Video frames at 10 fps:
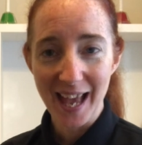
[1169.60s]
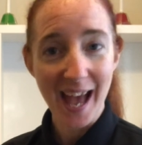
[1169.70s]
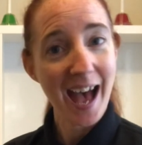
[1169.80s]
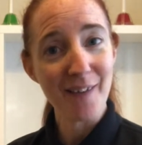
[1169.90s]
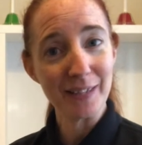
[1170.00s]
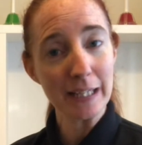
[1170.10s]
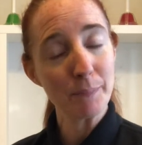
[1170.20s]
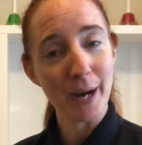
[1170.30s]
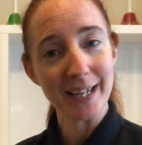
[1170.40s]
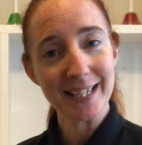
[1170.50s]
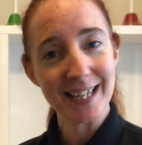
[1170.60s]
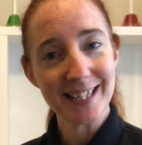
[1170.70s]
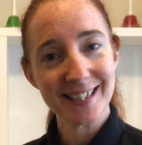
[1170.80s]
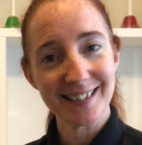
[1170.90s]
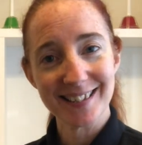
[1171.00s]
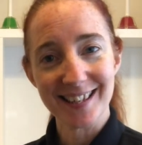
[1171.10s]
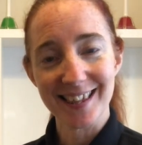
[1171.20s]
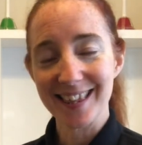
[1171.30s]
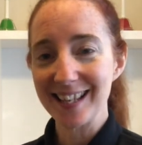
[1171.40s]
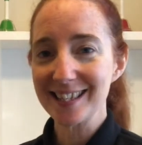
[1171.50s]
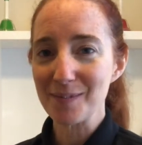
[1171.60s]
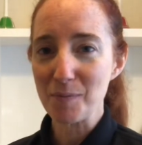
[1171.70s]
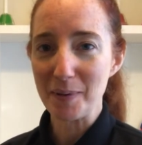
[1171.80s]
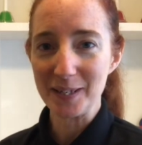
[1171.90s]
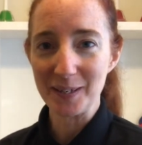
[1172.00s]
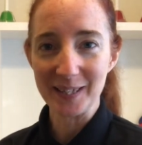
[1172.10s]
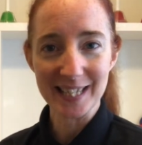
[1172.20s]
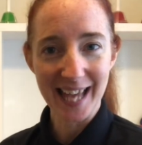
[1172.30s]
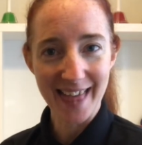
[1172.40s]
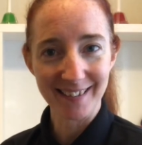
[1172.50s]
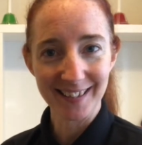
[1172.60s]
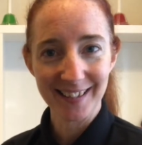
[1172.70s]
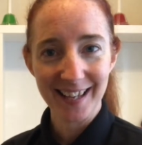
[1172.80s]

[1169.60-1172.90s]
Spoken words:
Have a little practice as to the things that we've been doing together,